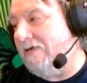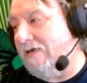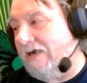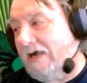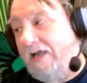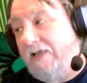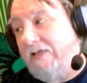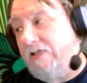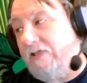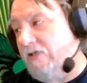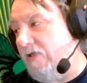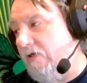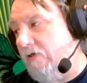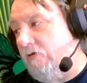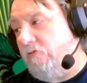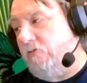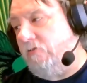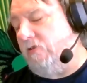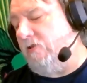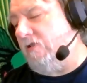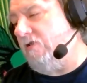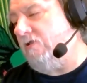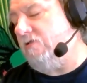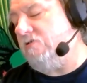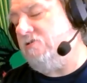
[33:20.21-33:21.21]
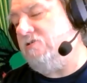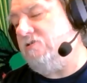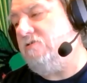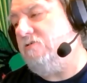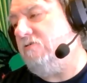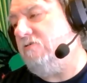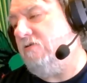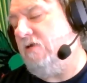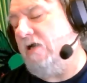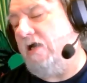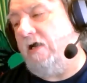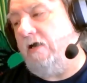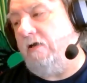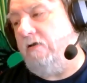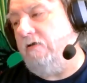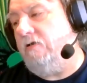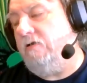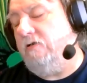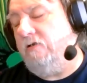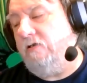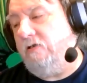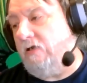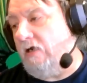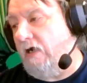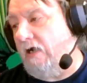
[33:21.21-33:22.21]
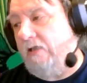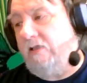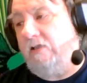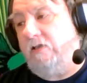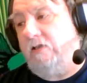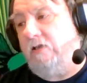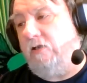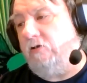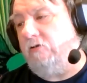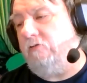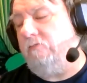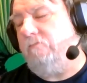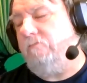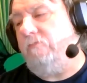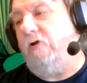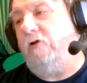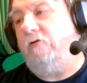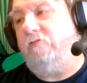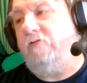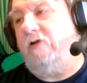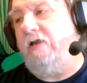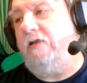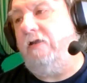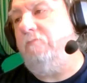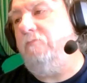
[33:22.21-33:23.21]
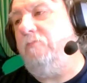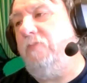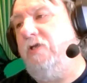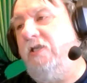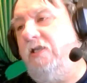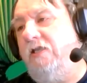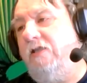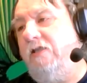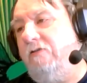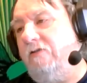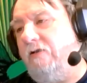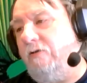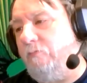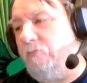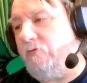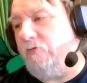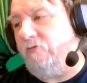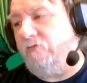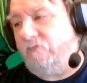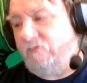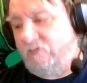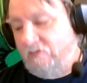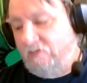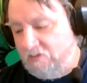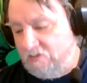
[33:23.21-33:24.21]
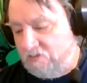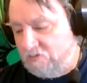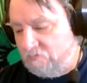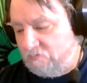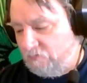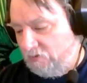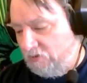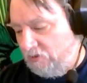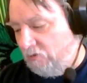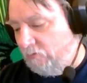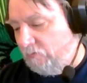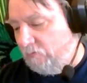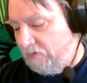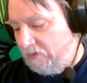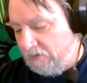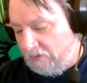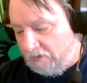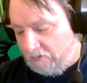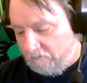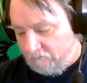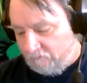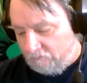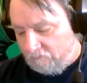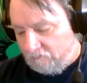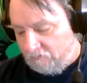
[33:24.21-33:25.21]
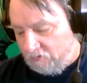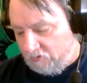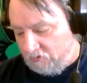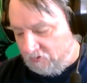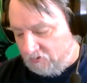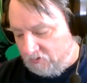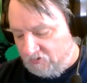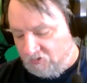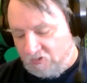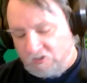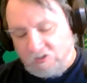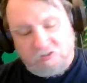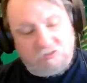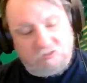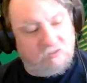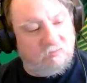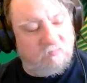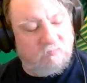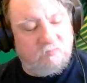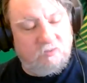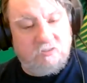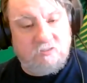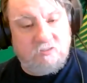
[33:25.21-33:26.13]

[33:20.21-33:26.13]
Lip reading: I could hear things. I could hear a great many number of things, but nobody ever wanted to talk to me.